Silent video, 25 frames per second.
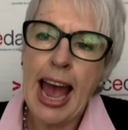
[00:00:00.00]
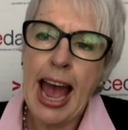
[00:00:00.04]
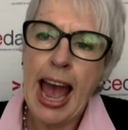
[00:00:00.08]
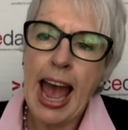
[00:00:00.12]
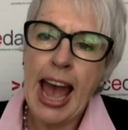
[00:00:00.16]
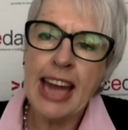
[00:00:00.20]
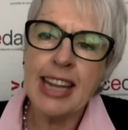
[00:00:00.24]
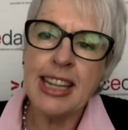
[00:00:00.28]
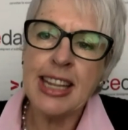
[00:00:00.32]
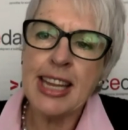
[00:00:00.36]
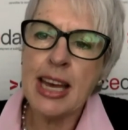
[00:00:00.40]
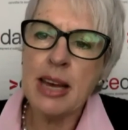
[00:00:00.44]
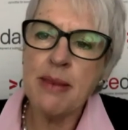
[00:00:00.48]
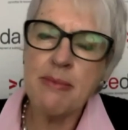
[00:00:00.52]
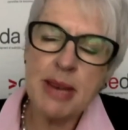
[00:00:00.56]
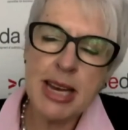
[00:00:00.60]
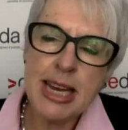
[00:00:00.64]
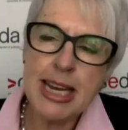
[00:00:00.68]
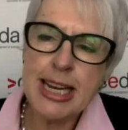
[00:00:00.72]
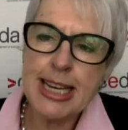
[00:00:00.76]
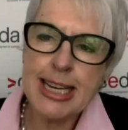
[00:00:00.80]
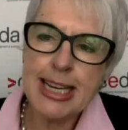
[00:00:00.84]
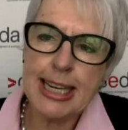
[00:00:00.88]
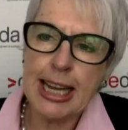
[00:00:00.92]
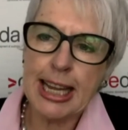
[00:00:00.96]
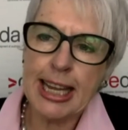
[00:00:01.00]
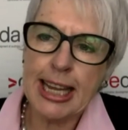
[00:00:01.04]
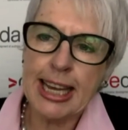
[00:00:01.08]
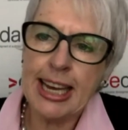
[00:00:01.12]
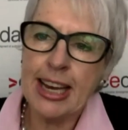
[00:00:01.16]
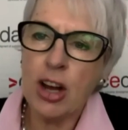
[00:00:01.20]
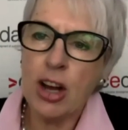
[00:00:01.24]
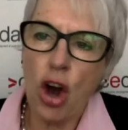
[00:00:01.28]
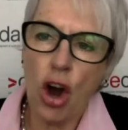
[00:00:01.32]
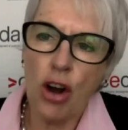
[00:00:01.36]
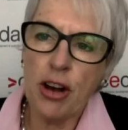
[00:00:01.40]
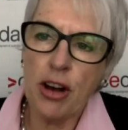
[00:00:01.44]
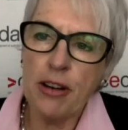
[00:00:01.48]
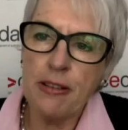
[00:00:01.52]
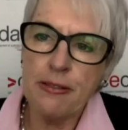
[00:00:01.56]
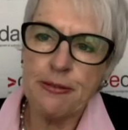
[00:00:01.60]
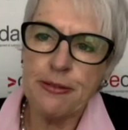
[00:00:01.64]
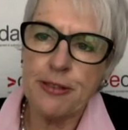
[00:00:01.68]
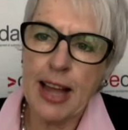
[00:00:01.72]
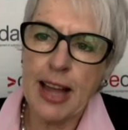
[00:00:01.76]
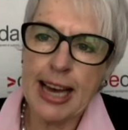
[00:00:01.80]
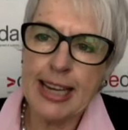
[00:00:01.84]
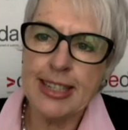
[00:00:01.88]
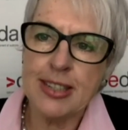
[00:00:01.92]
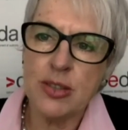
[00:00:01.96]
And immediately it got
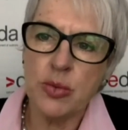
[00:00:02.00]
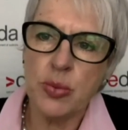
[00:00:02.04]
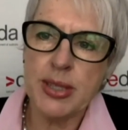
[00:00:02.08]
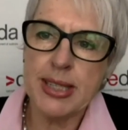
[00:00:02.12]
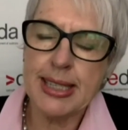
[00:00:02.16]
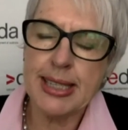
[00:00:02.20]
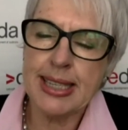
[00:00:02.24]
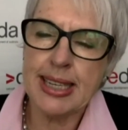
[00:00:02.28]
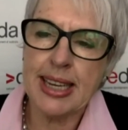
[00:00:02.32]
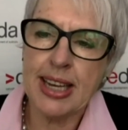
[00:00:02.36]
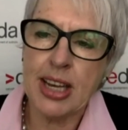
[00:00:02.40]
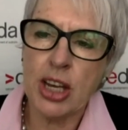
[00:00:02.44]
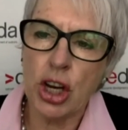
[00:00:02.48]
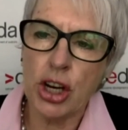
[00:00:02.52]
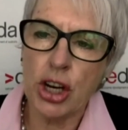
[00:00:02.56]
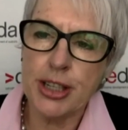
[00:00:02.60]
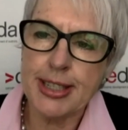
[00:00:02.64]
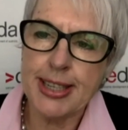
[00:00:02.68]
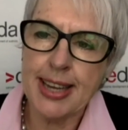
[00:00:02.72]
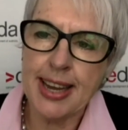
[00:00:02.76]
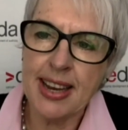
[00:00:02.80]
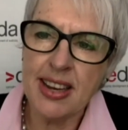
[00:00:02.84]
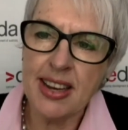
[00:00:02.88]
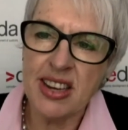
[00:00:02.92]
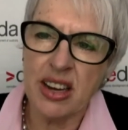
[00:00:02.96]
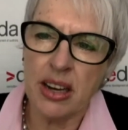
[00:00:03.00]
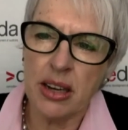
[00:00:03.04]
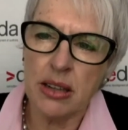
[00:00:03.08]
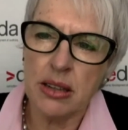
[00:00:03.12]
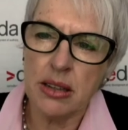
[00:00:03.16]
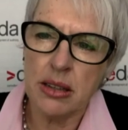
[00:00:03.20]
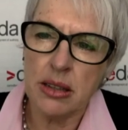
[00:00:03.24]
conflated with CEO tenure.